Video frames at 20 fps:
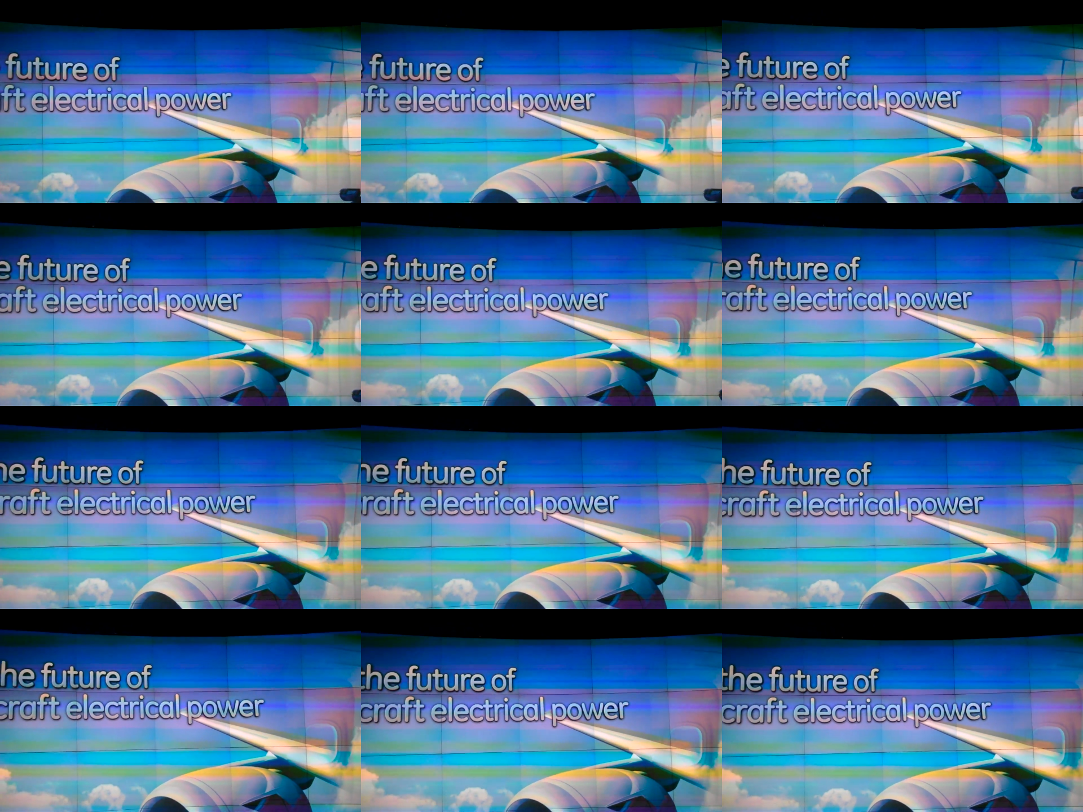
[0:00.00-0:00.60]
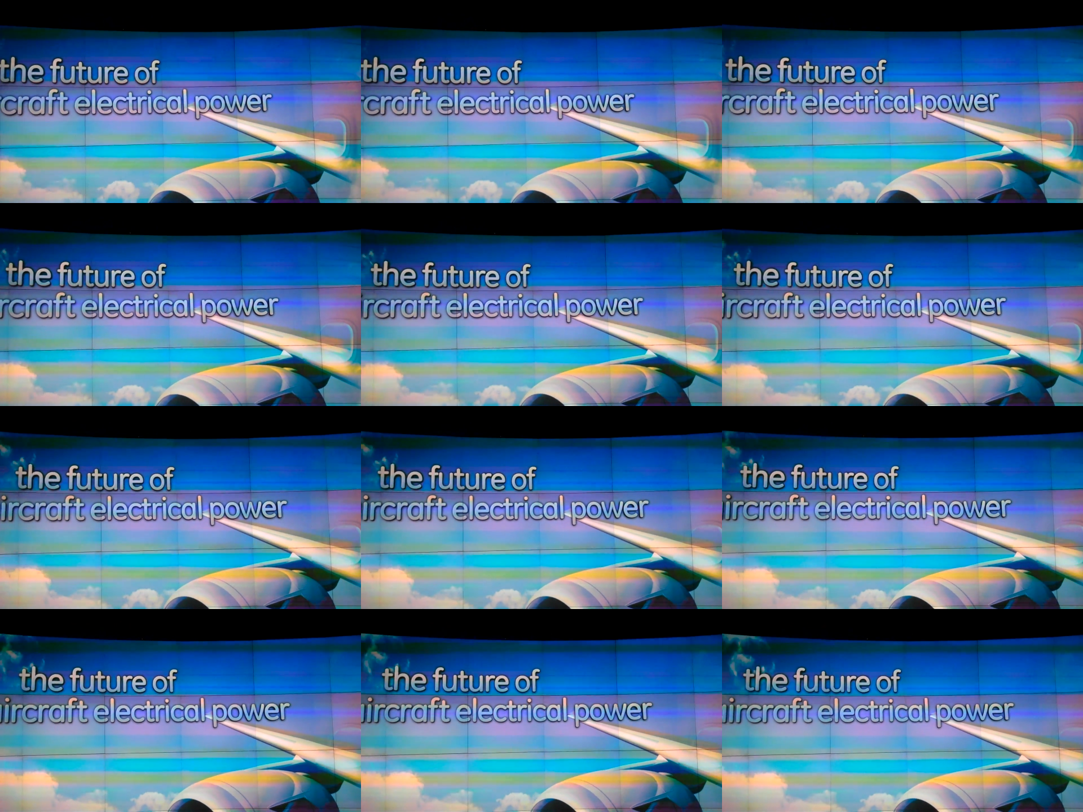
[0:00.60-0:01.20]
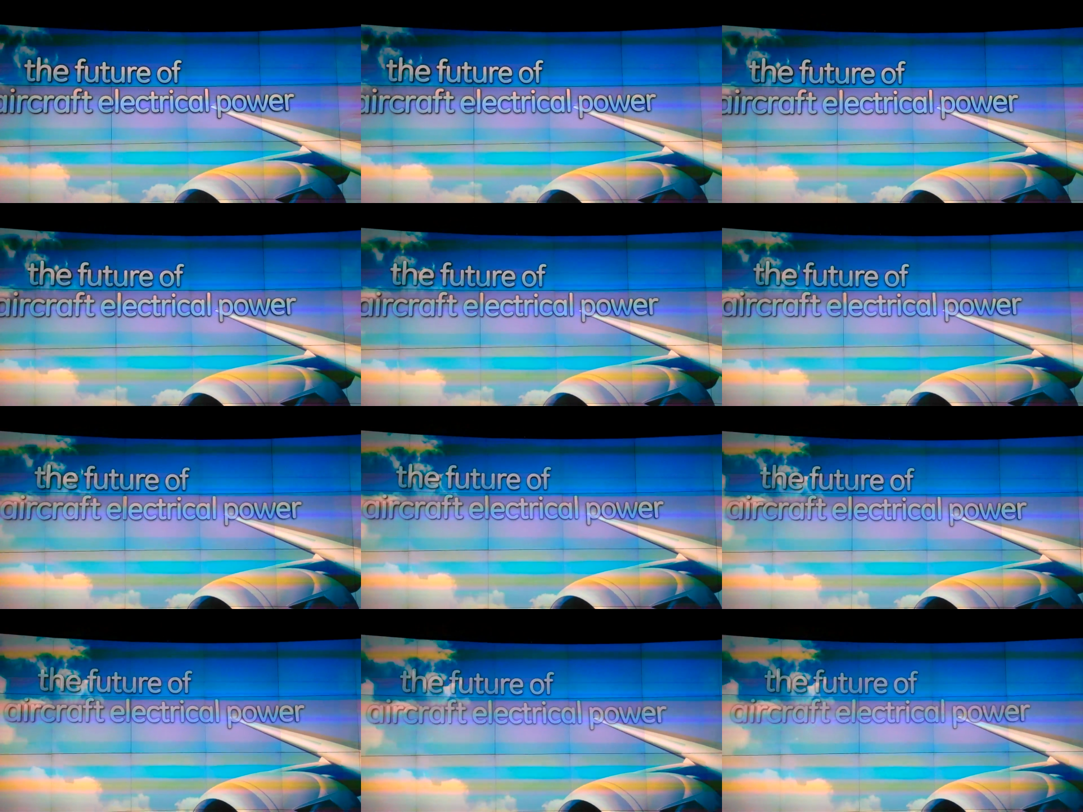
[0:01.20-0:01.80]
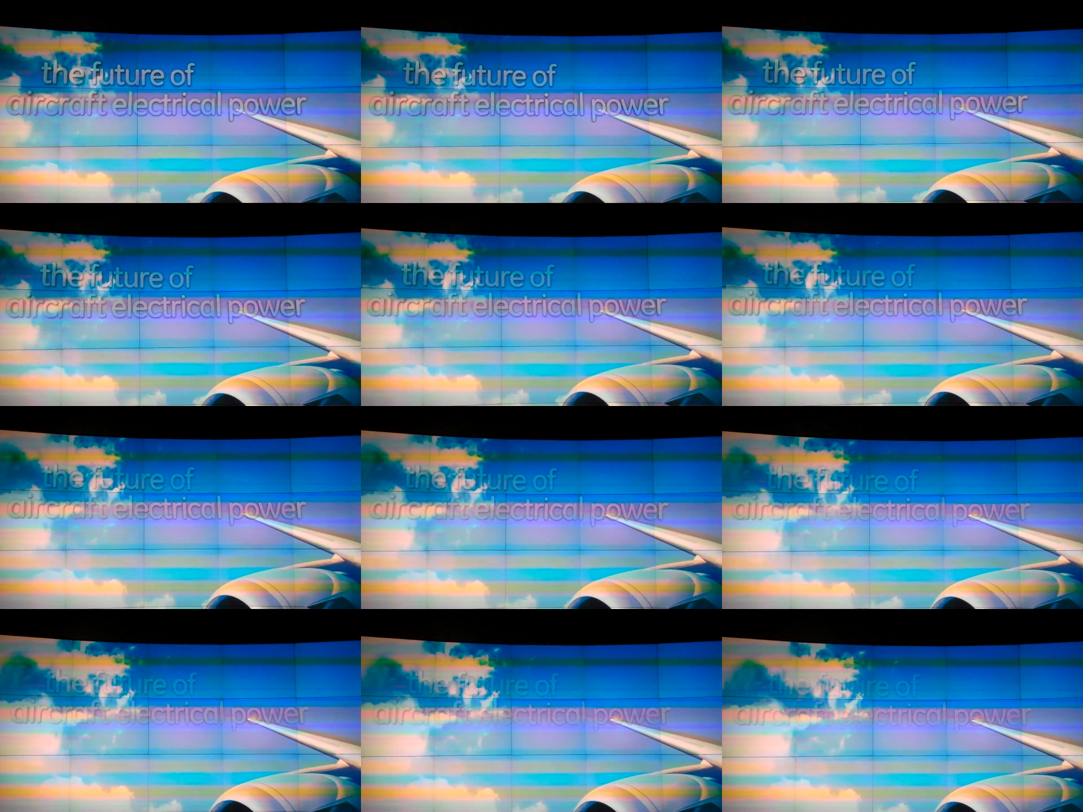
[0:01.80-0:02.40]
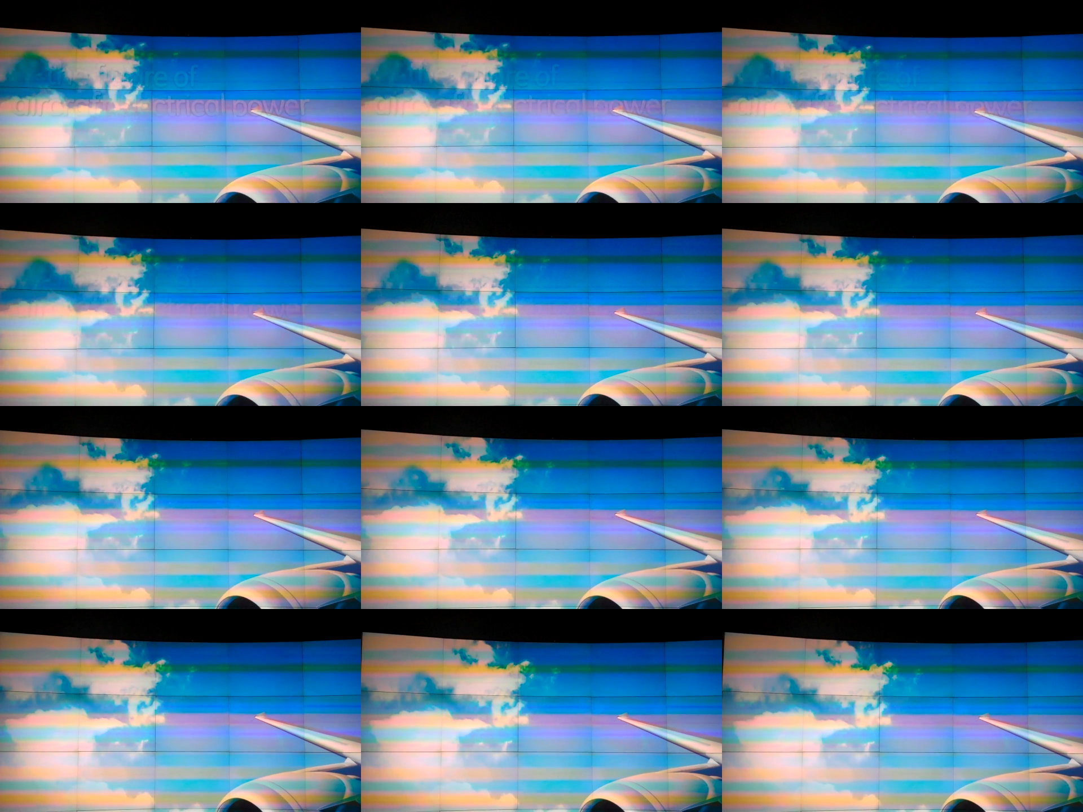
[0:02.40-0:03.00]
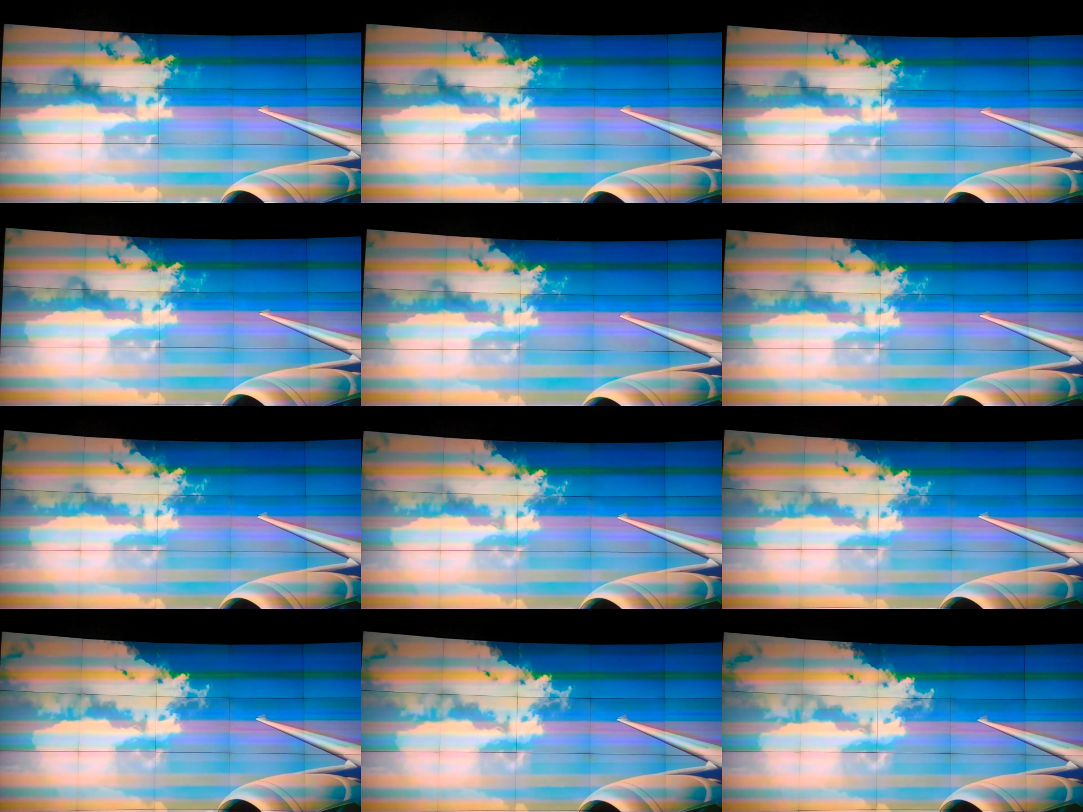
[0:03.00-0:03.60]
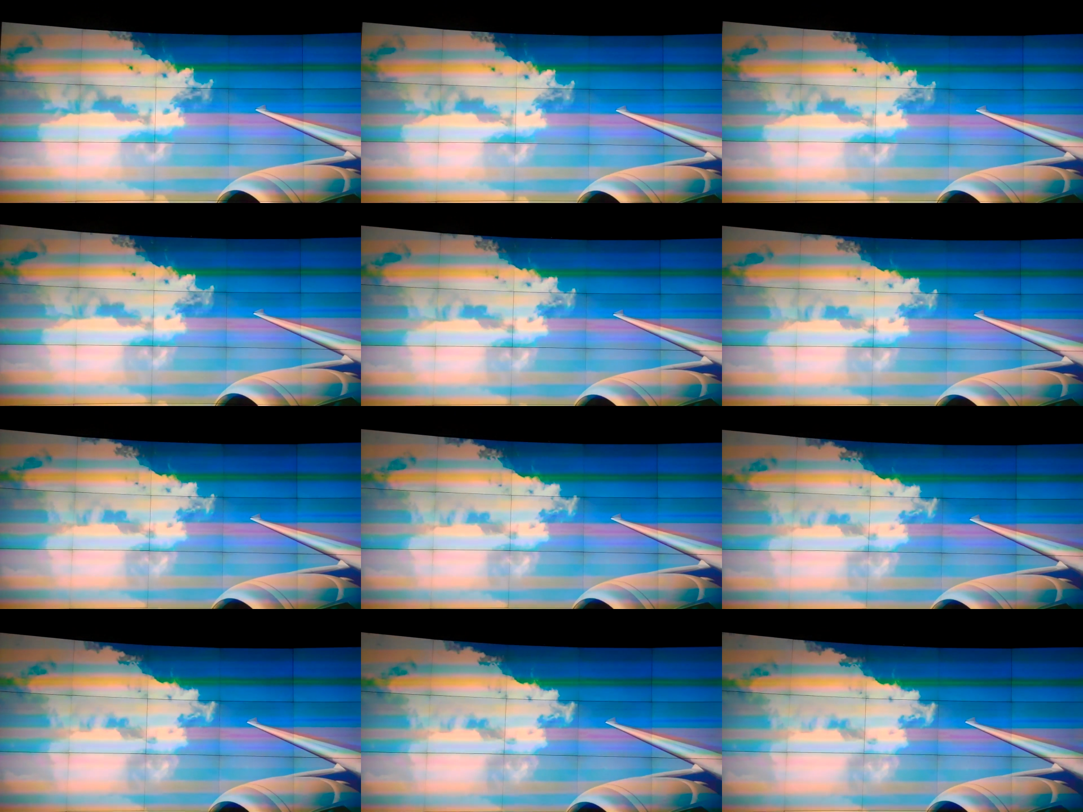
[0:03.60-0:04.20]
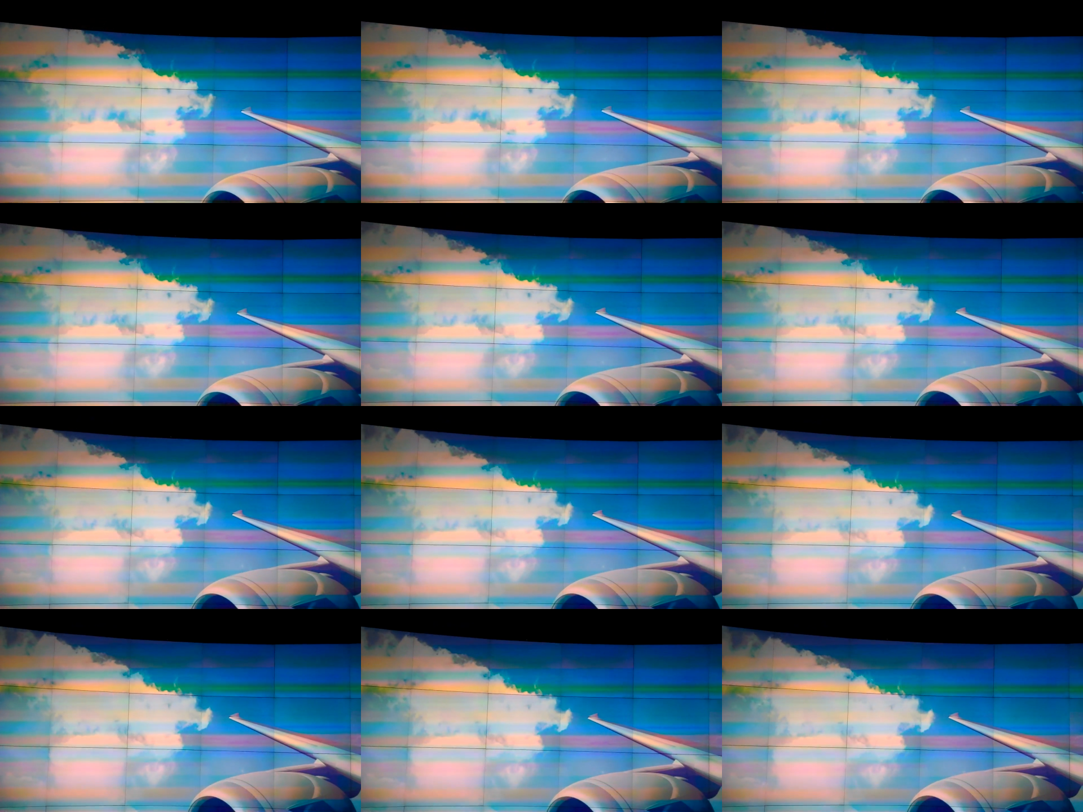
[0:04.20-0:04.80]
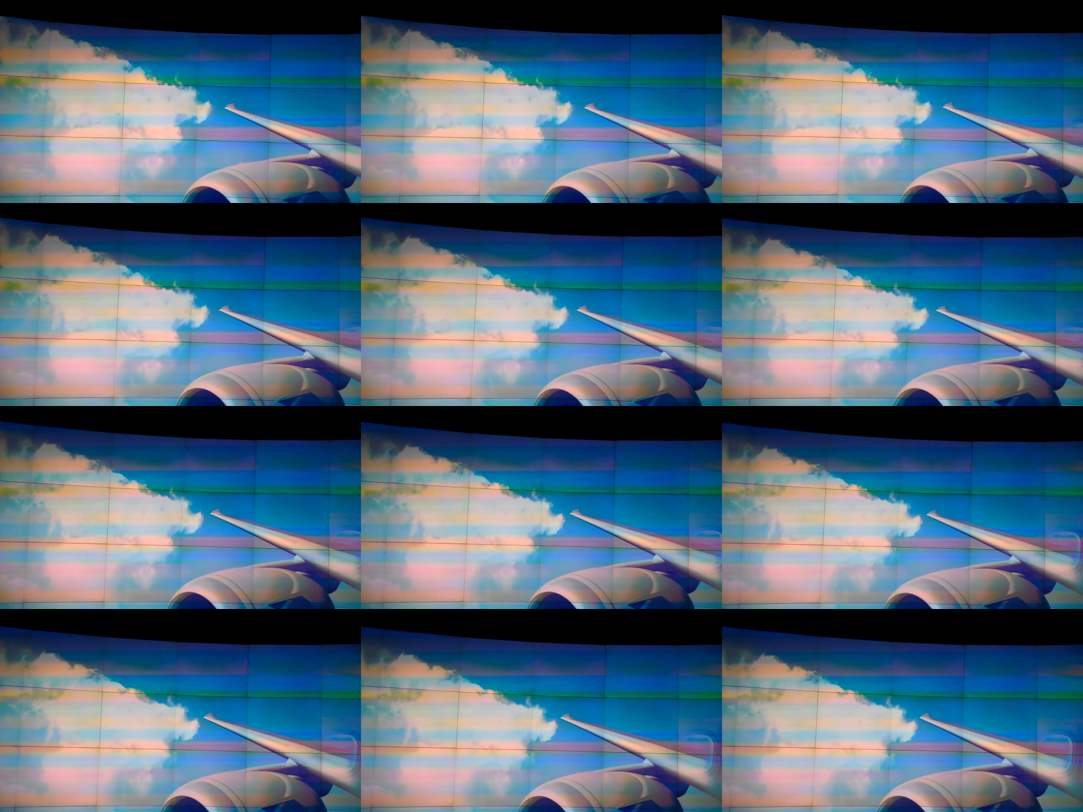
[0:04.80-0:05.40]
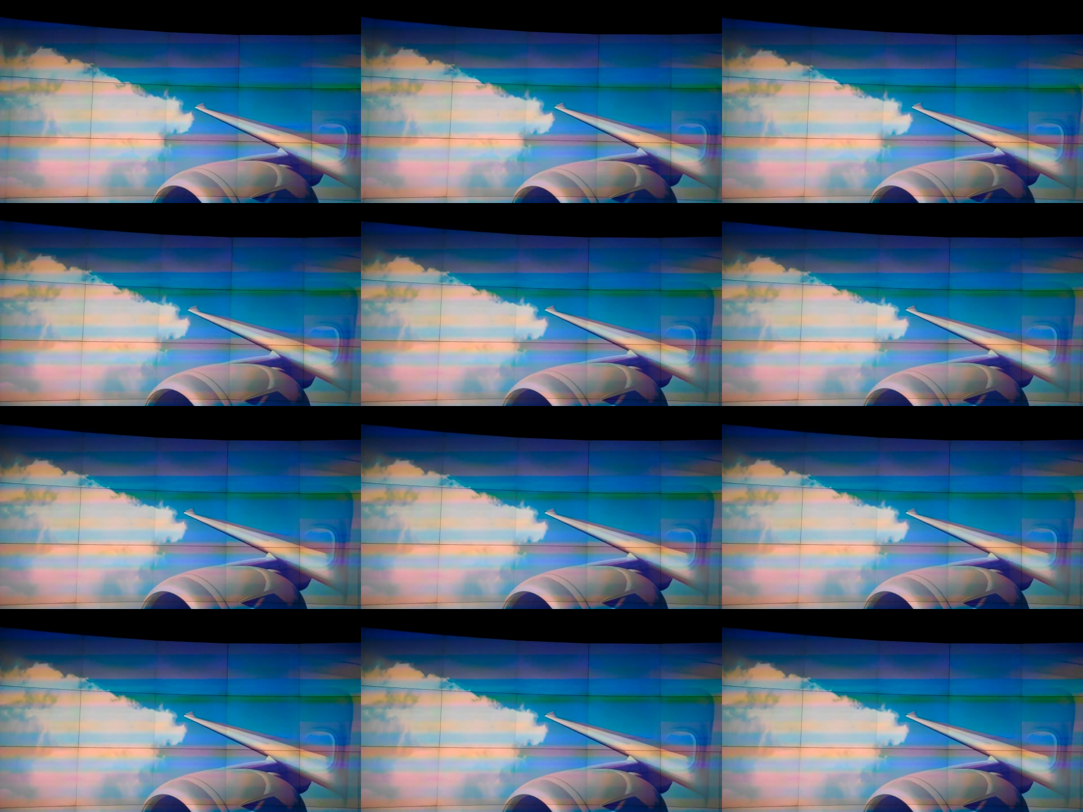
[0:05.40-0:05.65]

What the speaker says: Nobody's mouth can be seen.